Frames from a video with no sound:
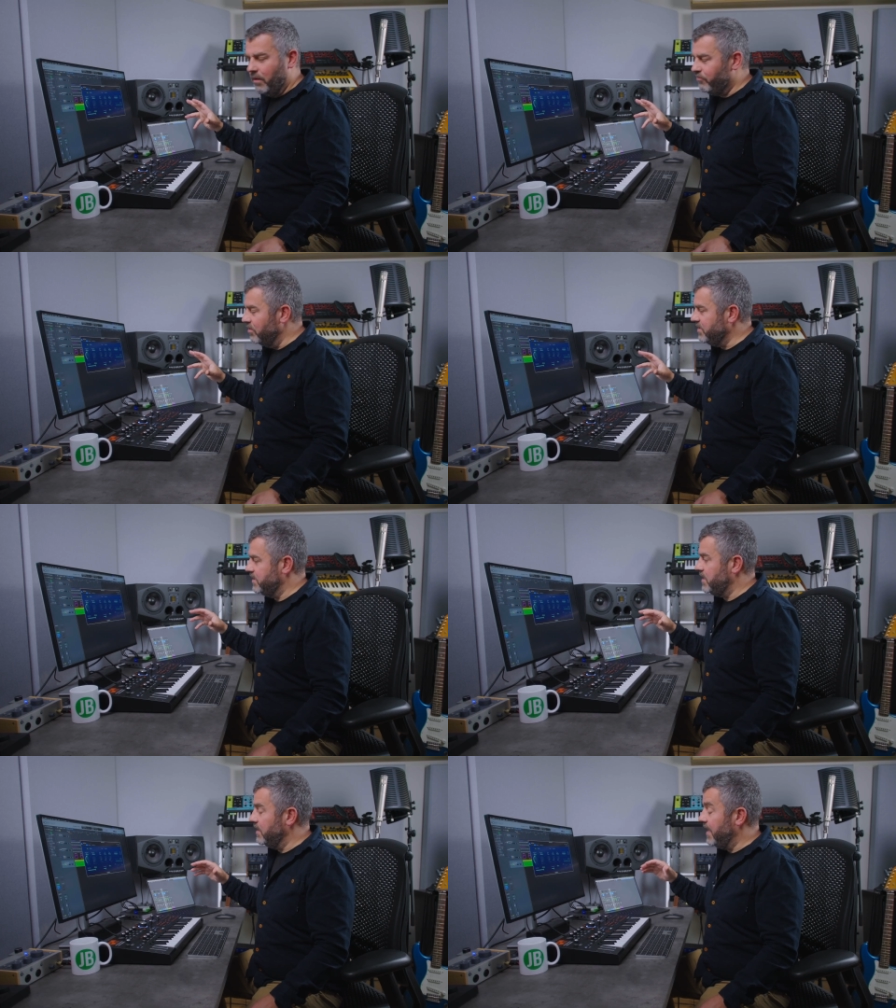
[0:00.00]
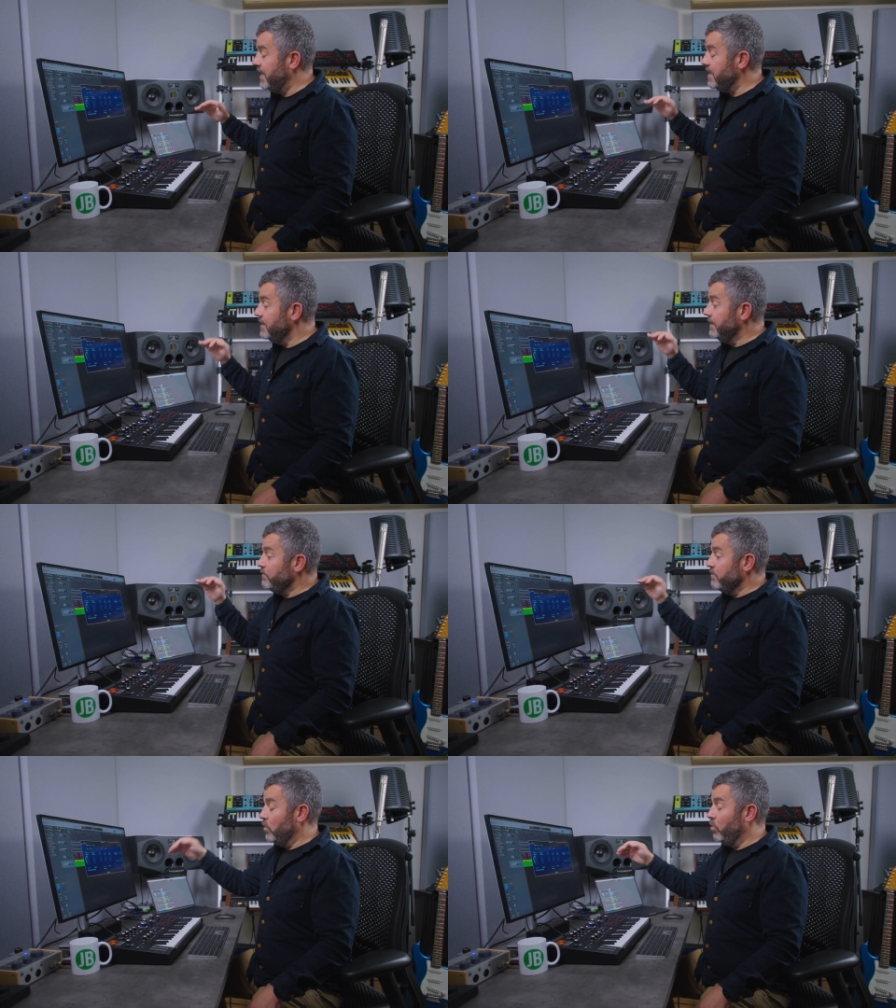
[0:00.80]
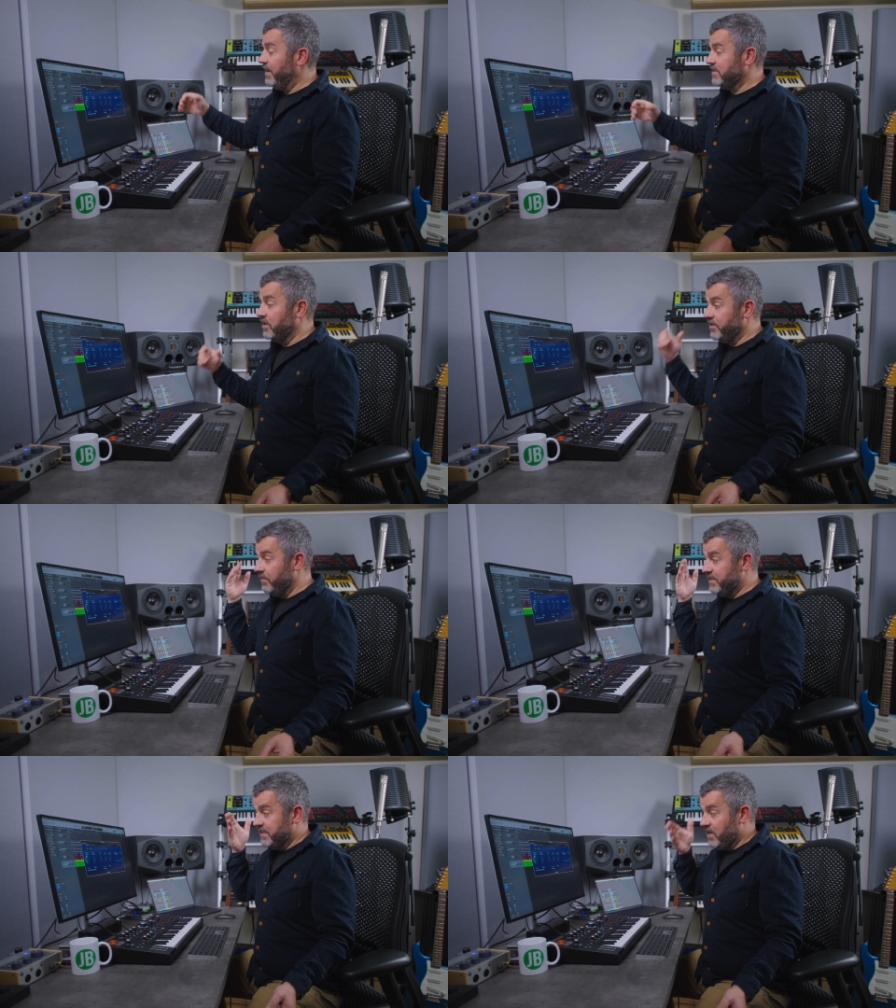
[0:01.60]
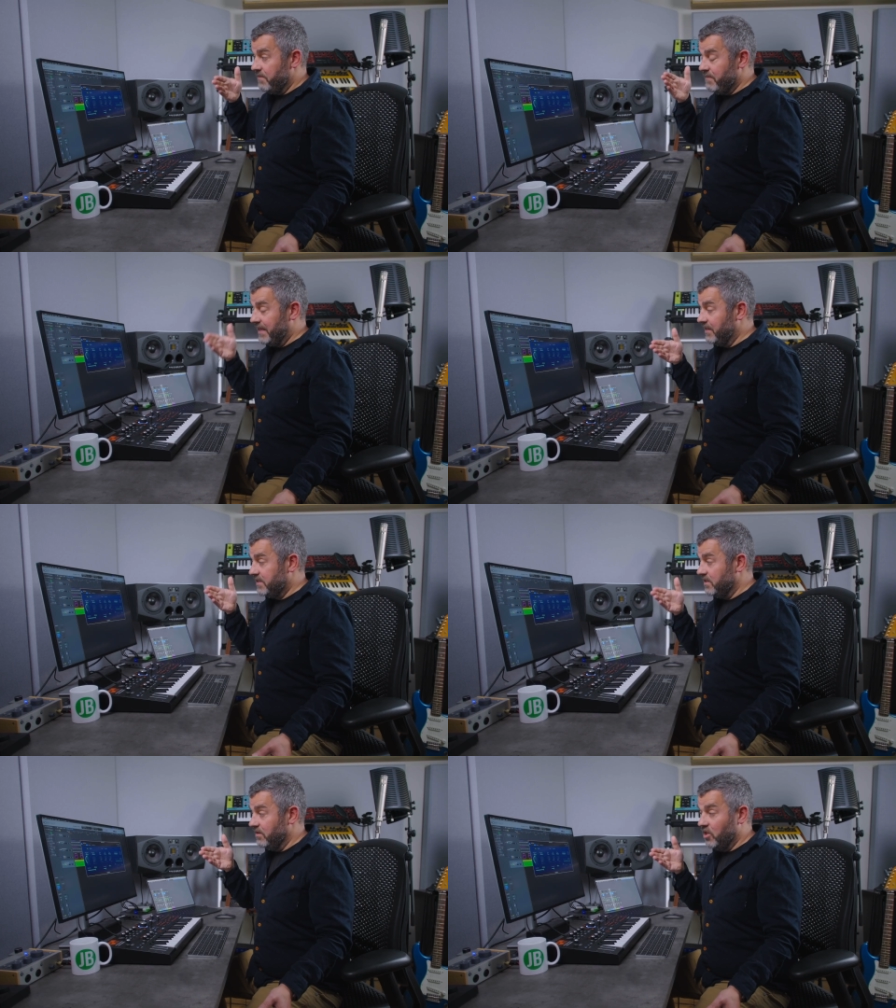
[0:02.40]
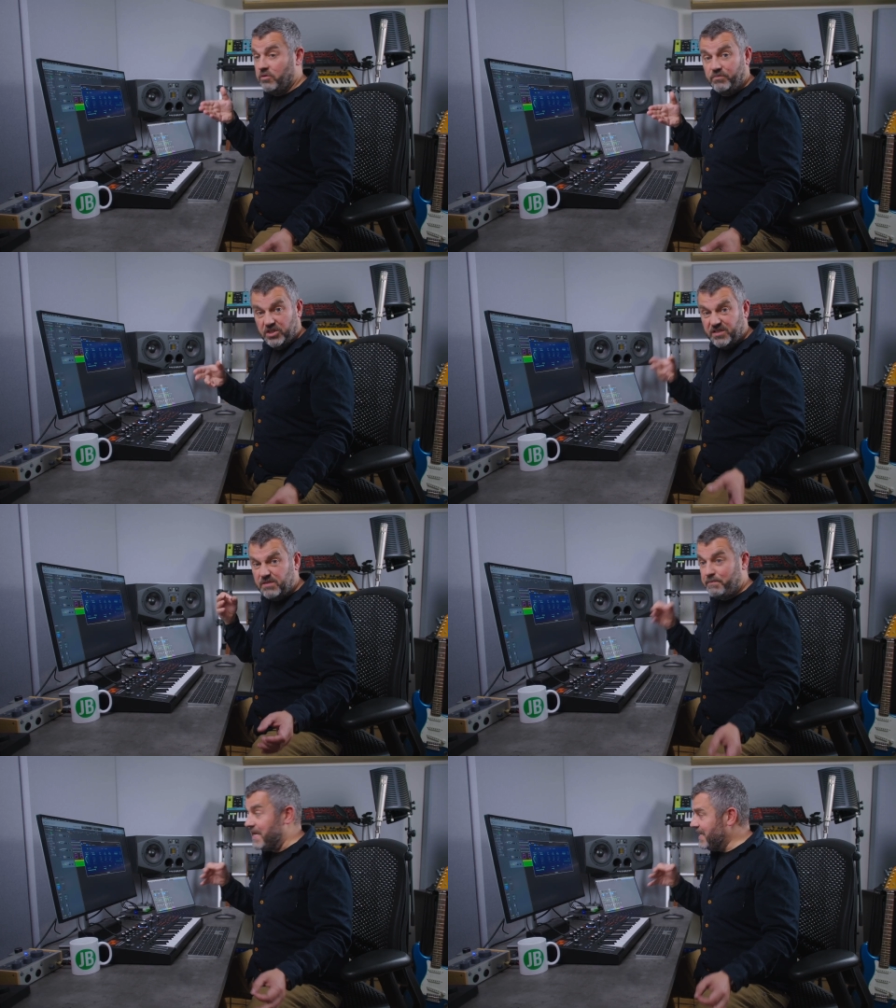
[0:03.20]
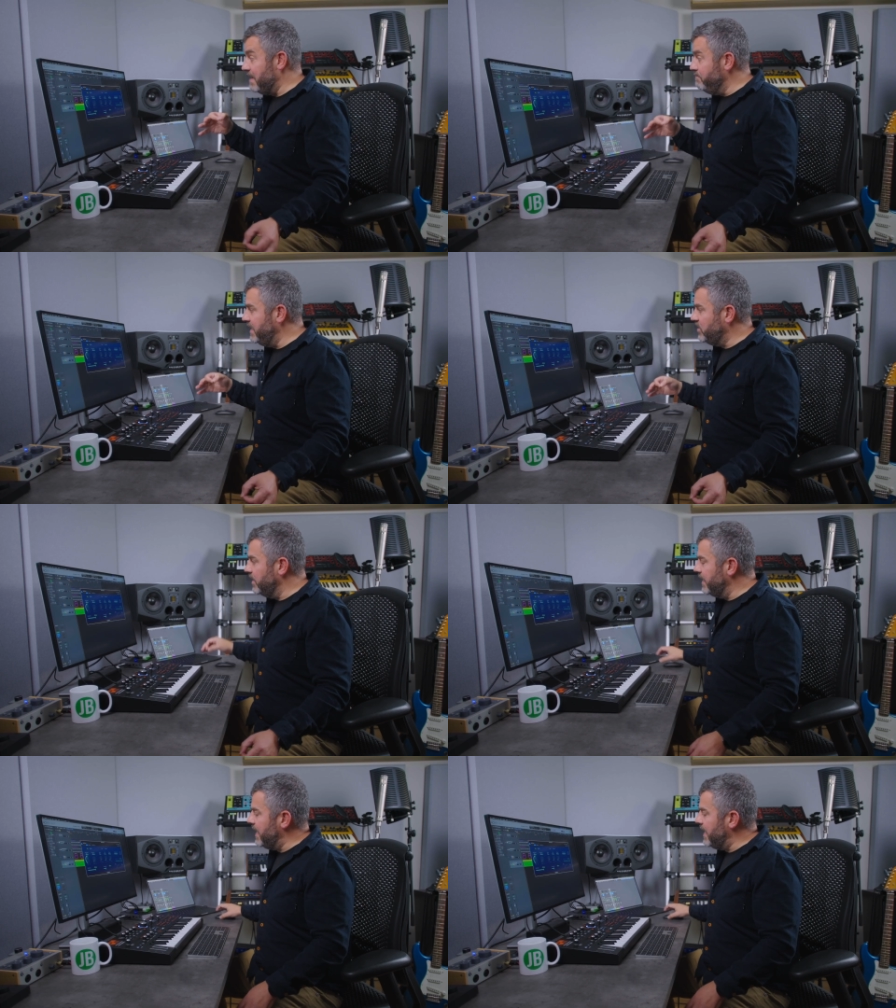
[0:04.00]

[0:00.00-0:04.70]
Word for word: processing there. But what that's going to do is it's going to make this loop just speak immediately.